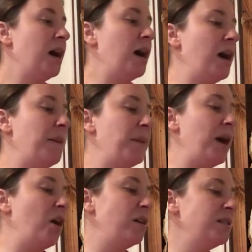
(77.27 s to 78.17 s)

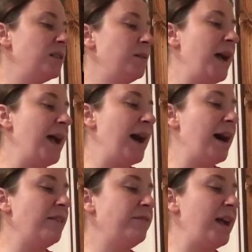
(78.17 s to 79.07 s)
I also
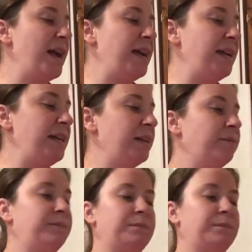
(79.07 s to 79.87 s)
have a